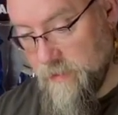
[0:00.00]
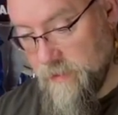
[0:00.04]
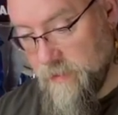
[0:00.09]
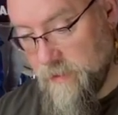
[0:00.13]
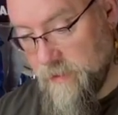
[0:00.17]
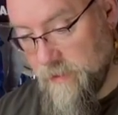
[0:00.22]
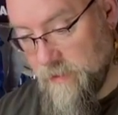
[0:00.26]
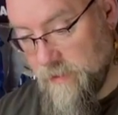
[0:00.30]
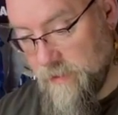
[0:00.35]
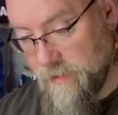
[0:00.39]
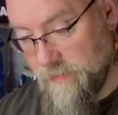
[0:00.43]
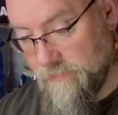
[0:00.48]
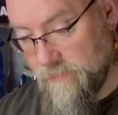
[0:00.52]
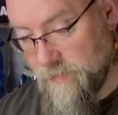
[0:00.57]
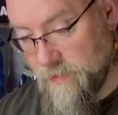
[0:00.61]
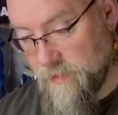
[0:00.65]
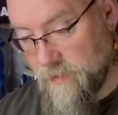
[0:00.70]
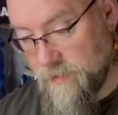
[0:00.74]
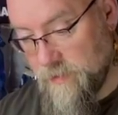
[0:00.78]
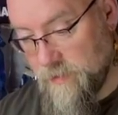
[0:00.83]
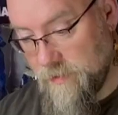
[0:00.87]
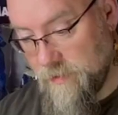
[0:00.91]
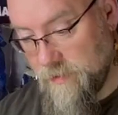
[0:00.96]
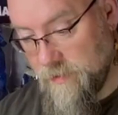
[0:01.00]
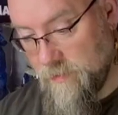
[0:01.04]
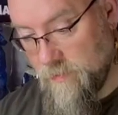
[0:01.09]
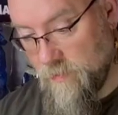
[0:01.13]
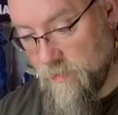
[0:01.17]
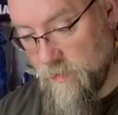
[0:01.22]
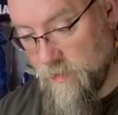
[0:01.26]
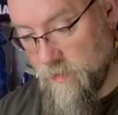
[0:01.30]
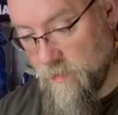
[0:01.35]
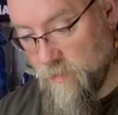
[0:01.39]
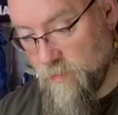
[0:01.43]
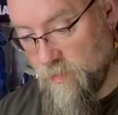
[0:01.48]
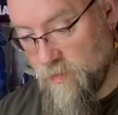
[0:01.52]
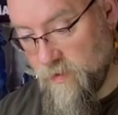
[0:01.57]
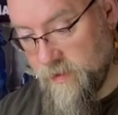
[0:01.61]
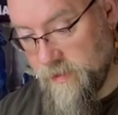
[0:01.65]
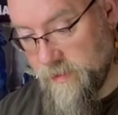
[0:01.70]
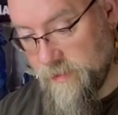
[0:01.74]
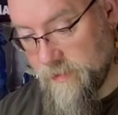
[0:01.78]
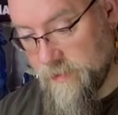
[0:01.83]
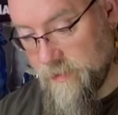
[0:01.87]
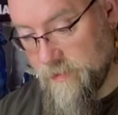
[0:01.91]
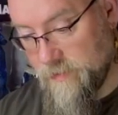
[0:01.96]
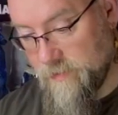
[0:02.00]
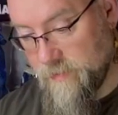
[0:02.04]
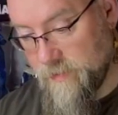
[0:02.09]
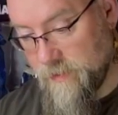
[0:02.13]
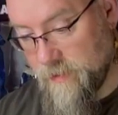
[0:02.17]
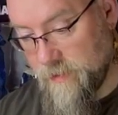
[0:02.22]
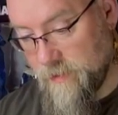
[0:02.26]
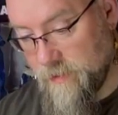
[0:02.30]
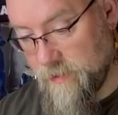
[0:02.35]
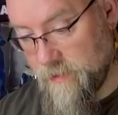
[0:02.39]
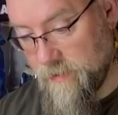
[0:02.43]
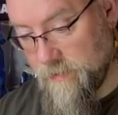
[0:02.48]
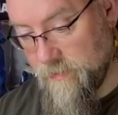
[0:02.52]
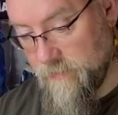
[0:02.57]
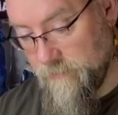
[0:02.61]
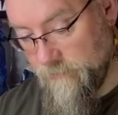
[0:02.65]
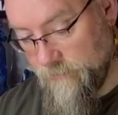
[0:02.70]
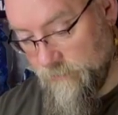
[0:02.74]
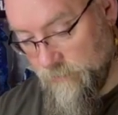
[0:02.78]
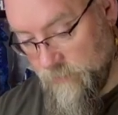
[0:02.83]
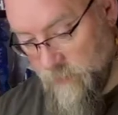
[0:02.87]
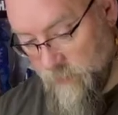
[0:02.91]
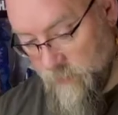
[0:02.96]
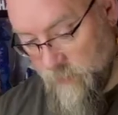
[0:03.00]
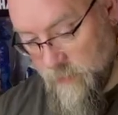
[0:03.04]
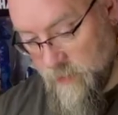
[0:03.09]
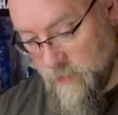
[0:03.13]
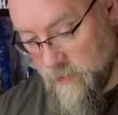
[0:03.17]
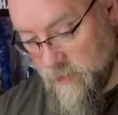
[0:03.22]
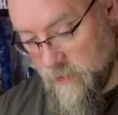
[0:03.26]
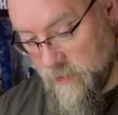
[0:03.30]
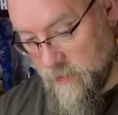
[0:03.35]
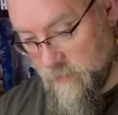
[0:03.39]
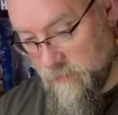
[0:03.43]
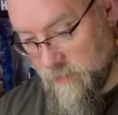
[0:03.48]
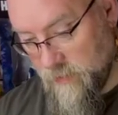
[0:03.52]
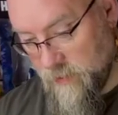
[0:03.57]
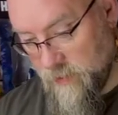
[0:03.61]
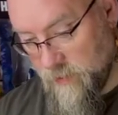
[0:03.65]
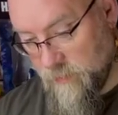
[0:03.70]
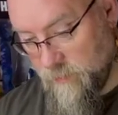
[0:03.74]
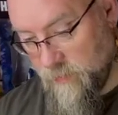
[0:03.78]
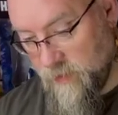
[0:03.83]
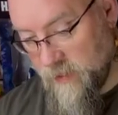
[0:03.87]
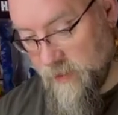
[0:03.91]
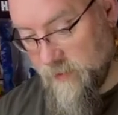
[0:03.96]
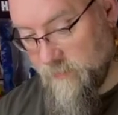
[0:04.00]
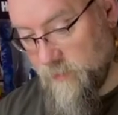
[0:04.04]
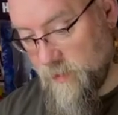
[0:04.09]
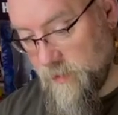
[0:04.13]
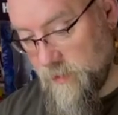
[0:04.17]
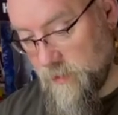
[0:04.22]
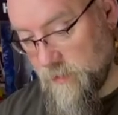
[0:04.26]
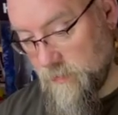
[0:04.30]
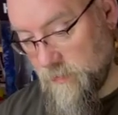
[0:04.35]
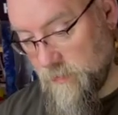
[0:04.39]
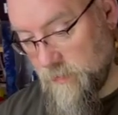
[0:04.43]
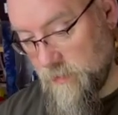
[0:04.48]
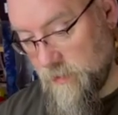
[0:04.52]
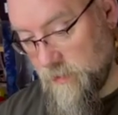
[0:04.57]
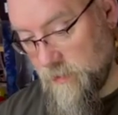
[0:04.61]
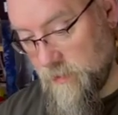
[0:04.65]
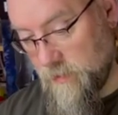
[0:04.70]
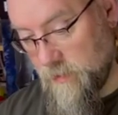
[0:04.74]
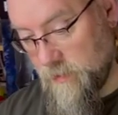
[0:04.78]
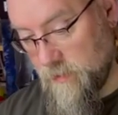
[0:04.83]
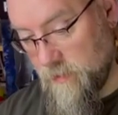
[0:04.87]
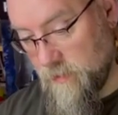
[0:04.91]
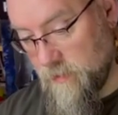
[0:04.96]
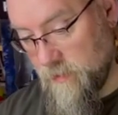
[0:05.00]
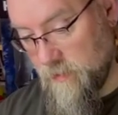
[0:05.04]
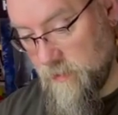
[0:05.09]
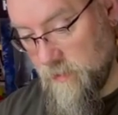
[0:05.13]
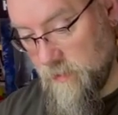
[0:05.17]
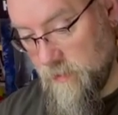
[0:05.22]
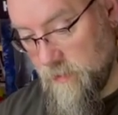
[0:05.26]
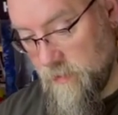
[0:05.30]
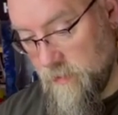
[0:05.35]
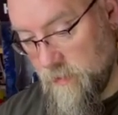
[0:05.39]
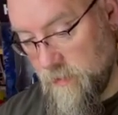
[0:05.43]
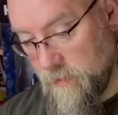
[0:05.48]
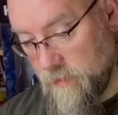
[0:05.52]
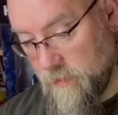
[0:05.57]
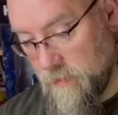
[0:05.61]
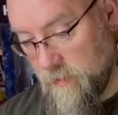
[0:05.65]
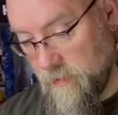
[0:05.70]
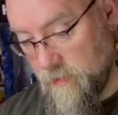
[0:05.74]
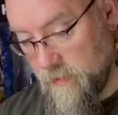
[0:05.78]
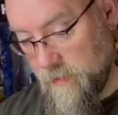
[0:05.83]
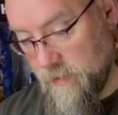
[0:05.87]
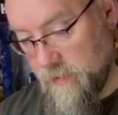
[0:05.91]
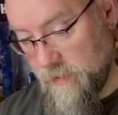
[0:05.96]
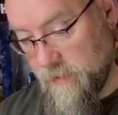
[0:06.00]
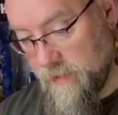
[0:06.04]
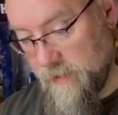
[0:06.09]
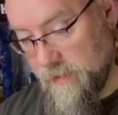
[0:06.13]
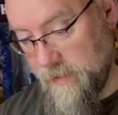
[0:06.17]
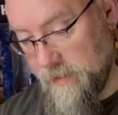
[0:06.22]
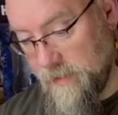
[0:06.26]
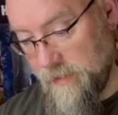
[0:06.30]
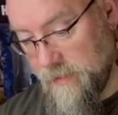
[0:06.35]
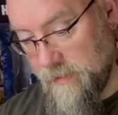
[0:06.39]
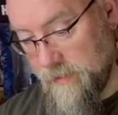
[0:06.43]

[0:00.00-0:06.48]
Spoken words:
Can leave his little bracelet on there, and then we just pop this on like that.